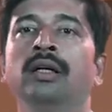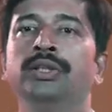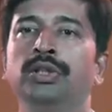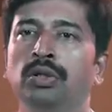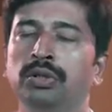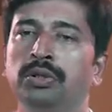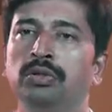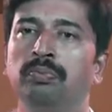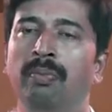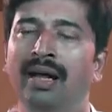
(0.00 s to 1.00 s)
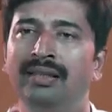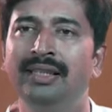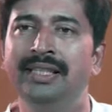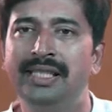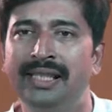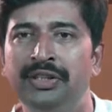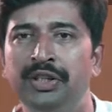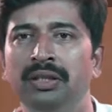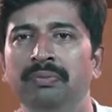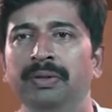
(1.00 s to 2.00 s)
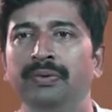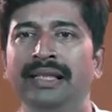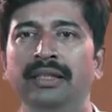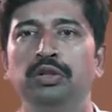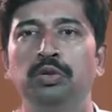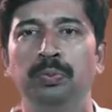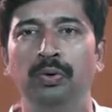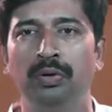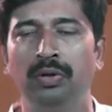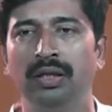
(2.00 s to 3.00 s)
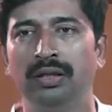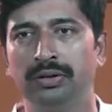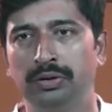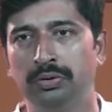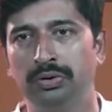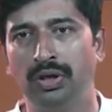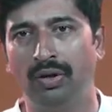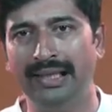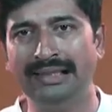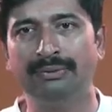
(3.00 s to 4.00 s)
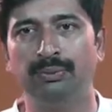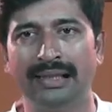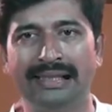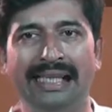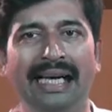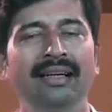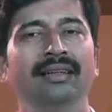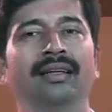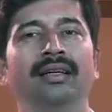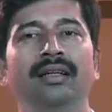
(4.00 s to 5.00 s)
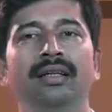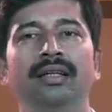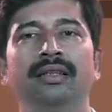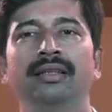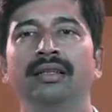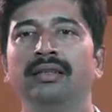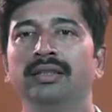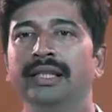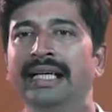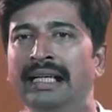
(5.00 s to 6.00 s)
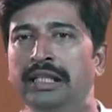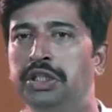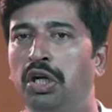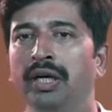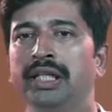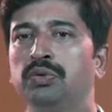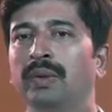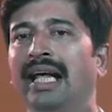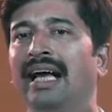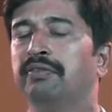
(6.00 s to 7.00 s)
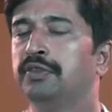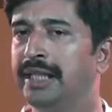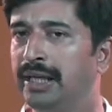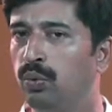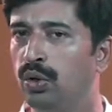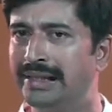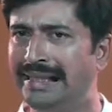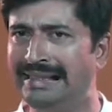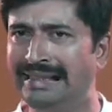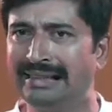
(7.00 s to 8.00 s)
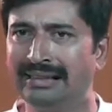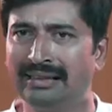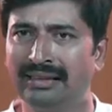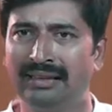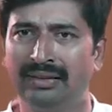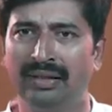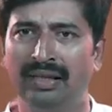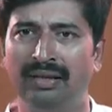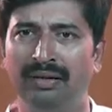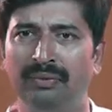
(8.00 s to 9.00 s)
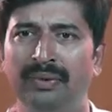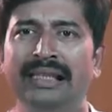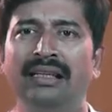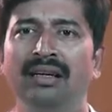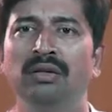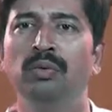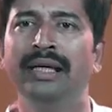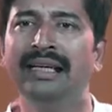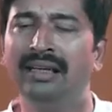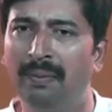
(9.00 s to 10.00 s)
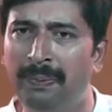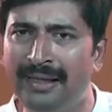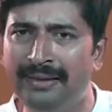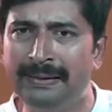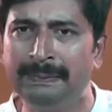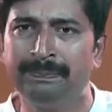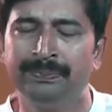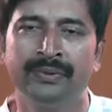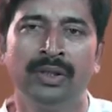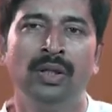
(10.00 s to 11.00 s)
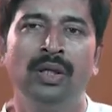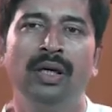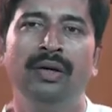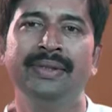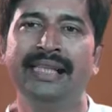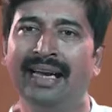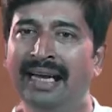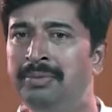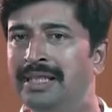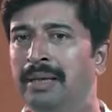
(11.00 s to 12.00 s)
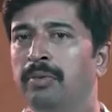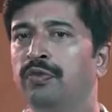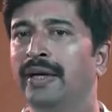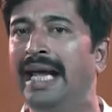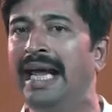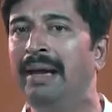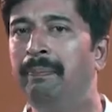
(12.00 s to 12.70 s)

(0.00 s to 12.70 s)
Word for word: So to mark the distinction between the two, uh, two sonnets once again, the English sonnets will have three quatrains uh, with the concluding couplet uh, with the rhyme scheme of A,